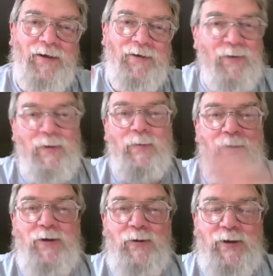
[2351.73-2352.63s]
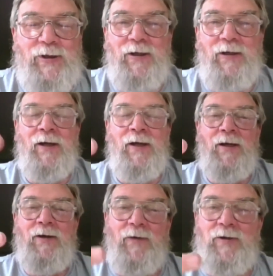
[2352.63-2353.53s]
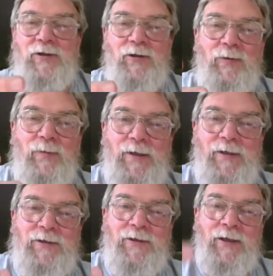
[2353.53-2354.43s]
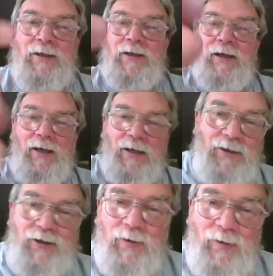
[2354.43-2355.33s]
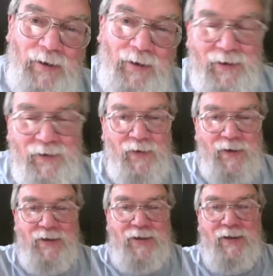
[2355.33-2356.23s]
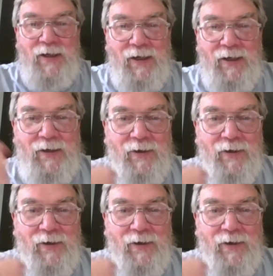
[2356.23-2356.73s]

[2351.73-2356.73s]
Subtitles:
You come up with a new machine. First lube is an engine oil. Let's find a synthetic.